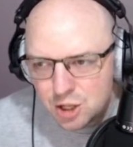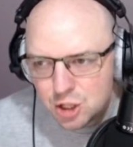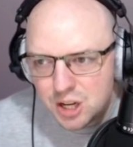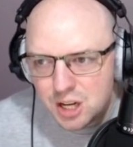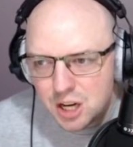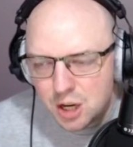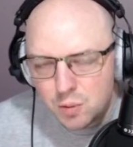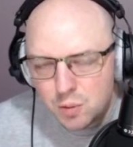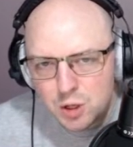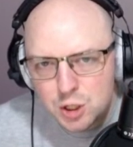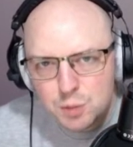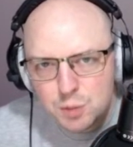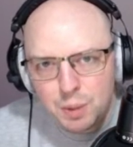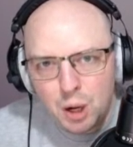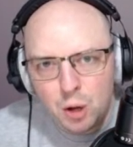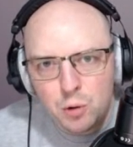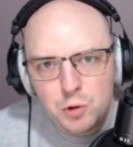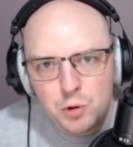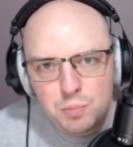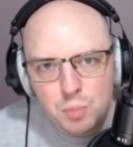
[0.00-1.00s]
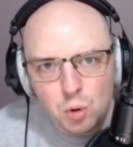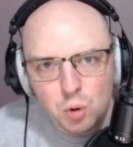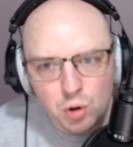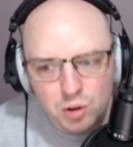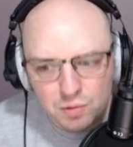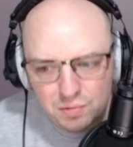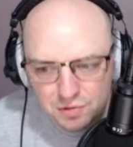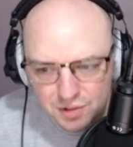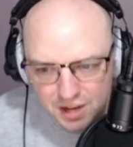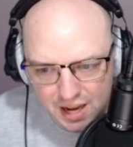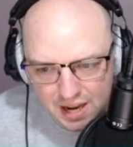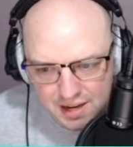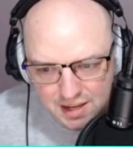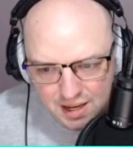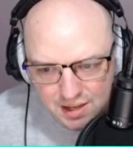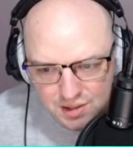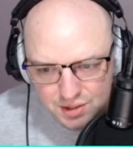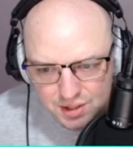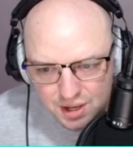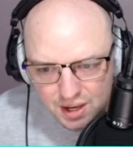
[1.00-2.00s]
going to explode more than
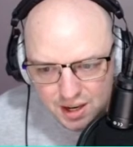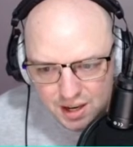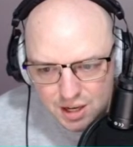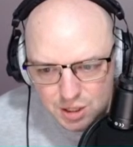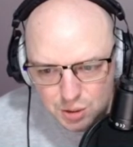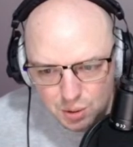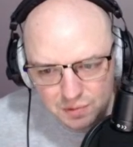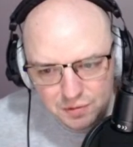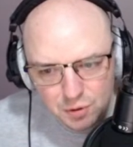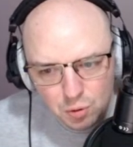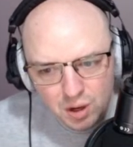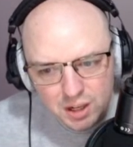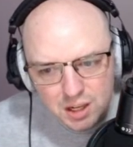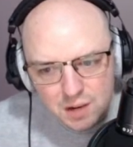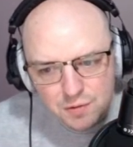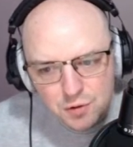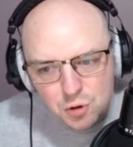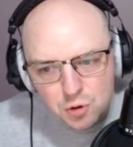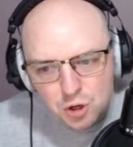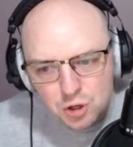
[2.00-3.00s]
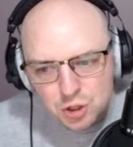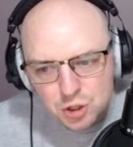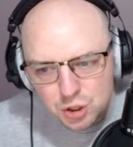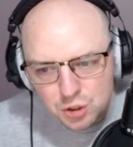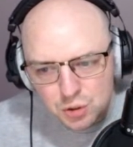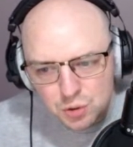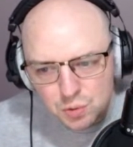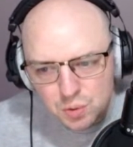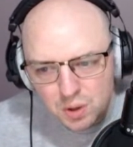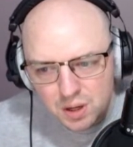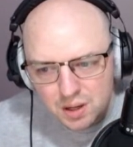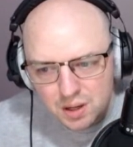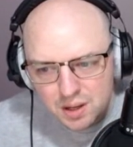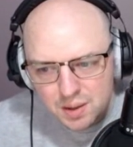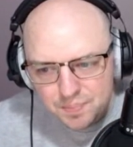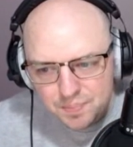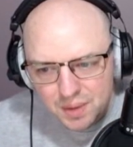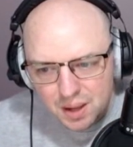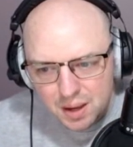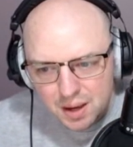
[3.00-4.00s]
Fernandes. So I feel like if you can do
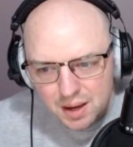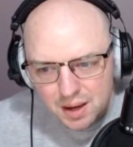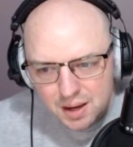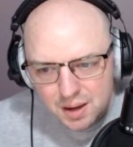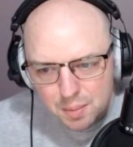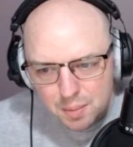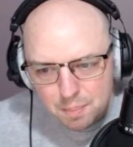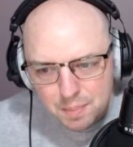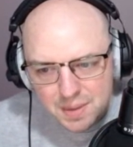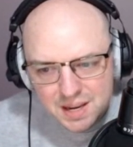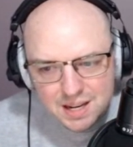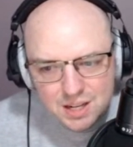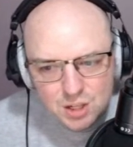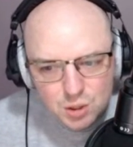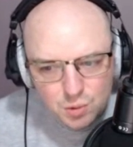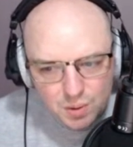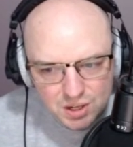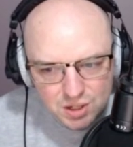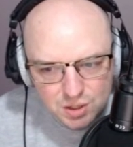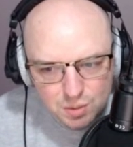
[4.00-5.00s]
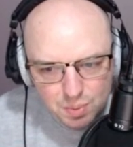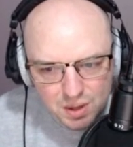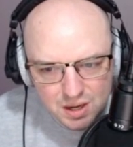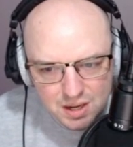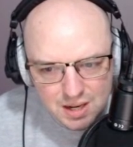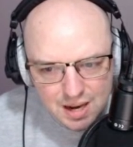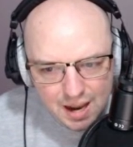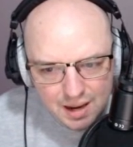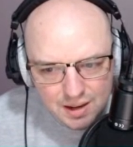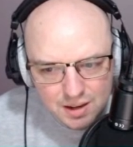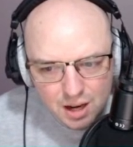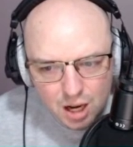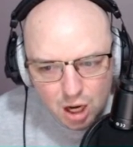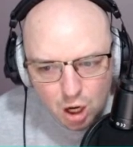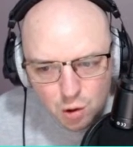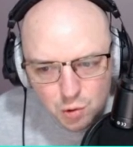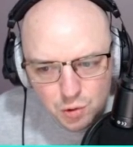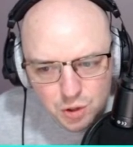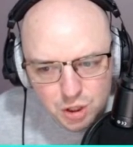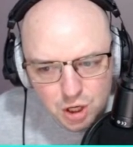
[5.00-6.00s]
me to Estepinian,
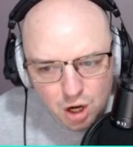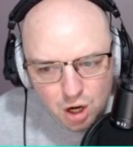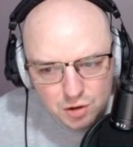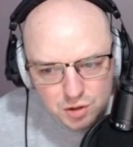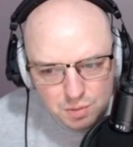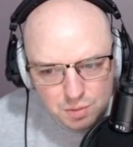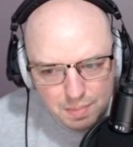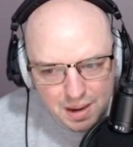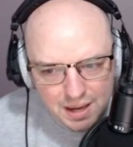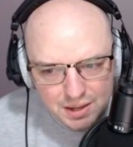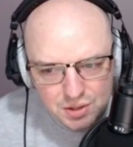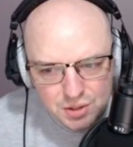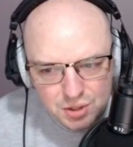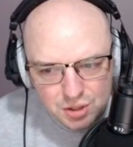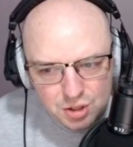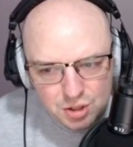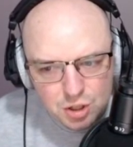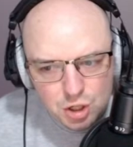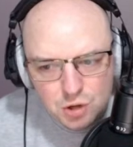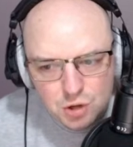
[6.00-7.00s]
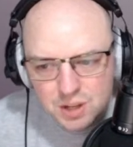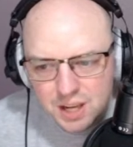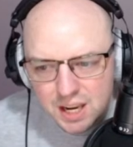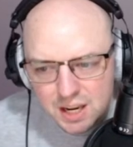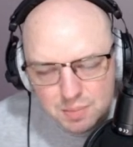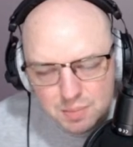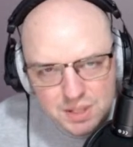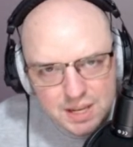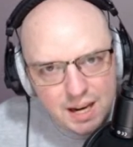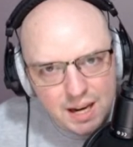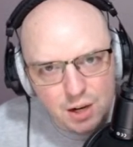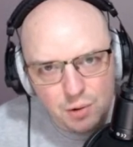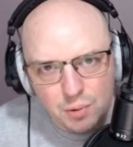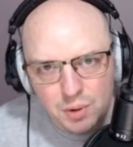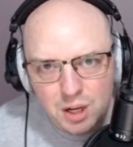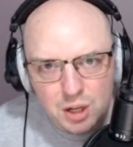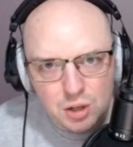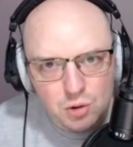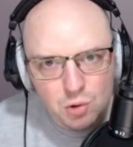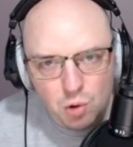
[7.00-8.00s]
Odegaard to Maddison, you keep Saka and
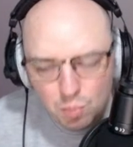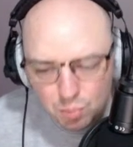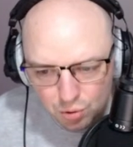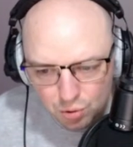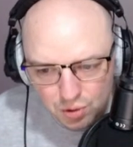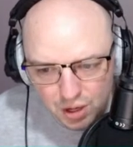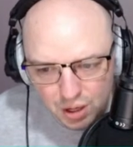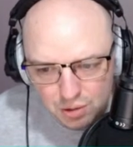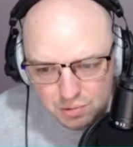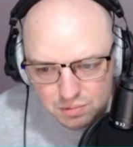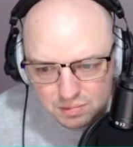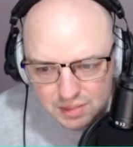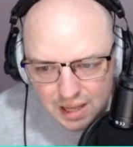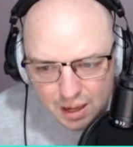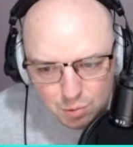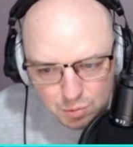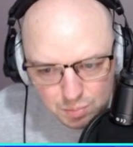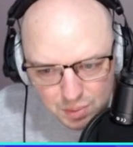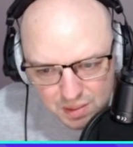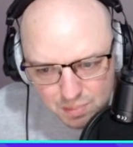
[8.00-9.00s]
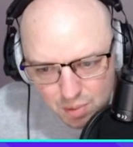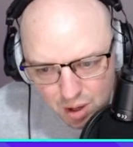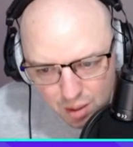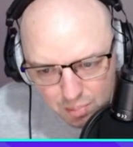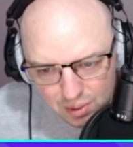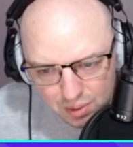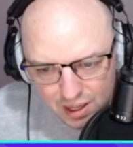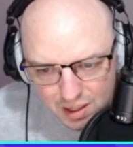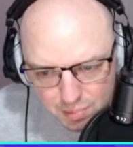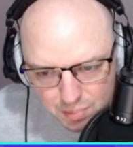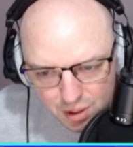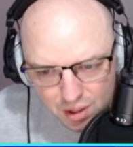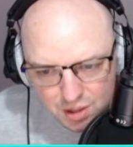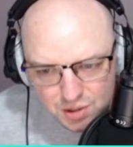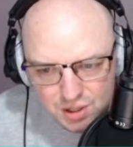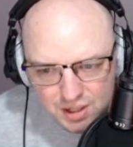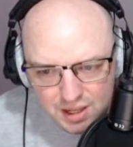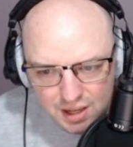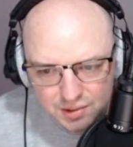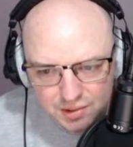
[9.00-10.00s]
ignore Bruno. That would be my play
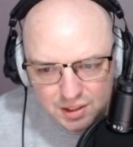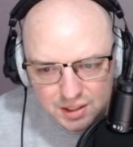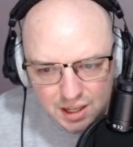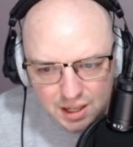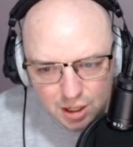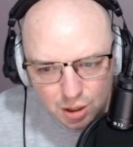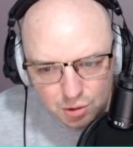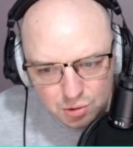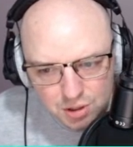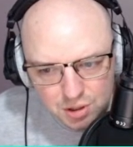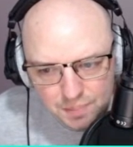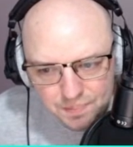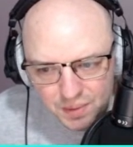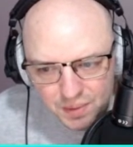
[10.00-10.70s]
personally, I think there, Luke.